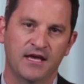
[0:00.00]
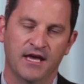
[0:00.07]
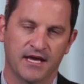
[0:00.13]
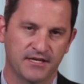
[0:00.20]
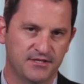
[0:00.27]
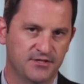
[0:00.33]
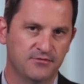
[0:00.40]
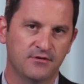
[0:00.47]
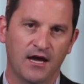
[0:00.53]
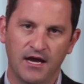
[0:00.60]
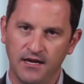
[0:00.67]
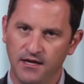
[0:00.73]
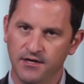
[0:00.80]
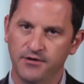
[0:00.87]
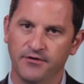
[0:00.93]
and do
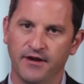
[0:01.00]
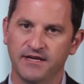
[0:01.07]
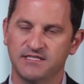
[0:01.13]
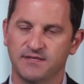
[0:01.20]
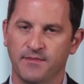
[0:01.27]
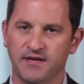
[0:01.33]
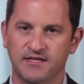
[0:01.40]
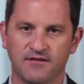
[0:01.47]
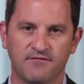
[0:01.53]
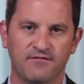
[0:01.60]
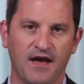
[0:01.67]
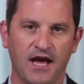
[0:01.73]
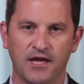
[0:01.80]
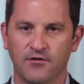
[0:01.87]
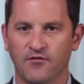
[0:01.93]
not underestimate the
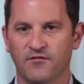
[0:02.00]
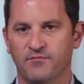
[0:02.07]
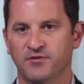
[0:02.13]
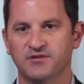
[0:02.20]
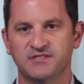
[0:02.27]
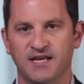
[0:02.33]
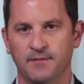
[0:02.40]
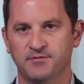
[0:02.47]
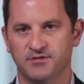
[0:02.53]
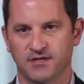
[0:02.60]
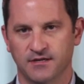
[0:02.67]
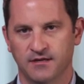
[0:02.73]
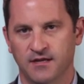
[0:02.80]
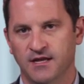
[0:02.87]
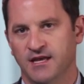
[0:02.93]
value of
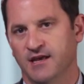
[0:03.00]
perception.